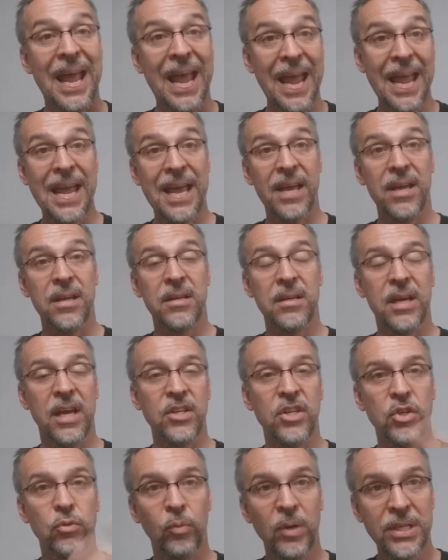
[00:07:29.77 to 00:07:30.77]
And
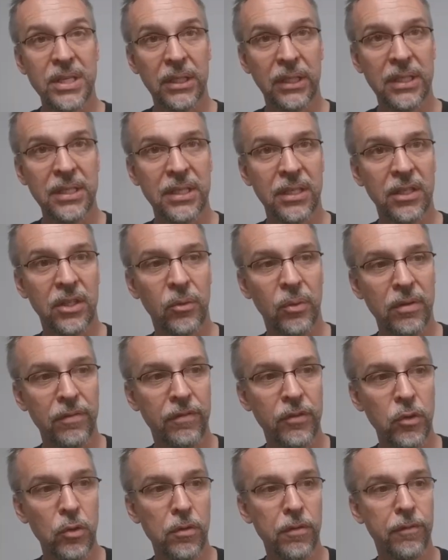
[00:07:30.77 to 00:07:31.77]
I just recently did the
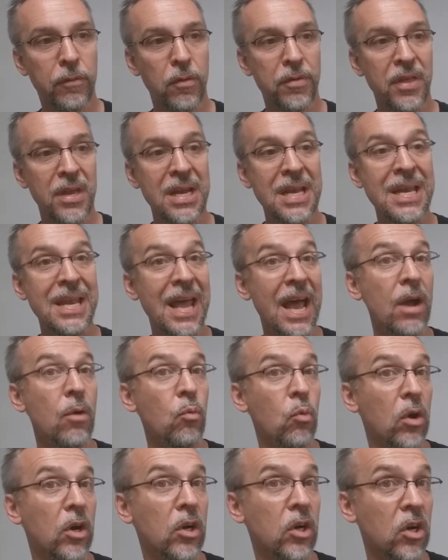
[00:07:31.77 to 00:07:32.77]
review for the
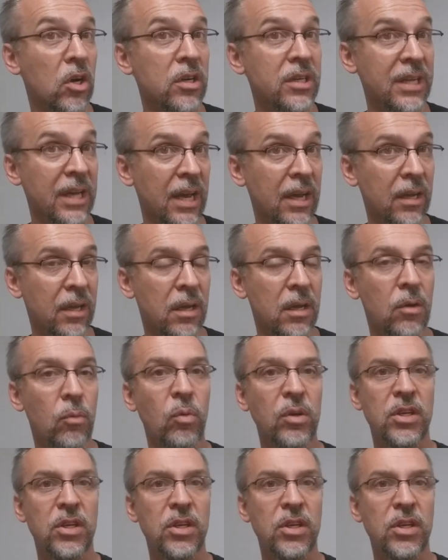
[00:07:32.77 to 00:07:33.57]
Networker deck,